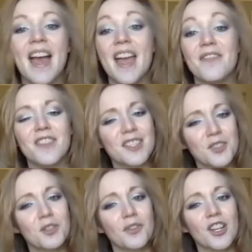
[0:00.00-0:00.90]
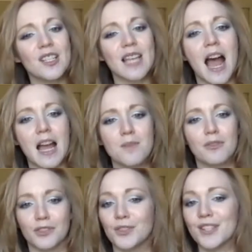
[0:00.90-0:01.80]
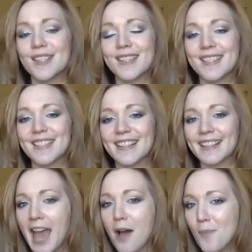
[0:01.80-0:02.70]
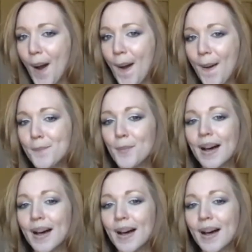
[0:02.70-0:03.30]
In this universe, I'm a flutist, a cat mom.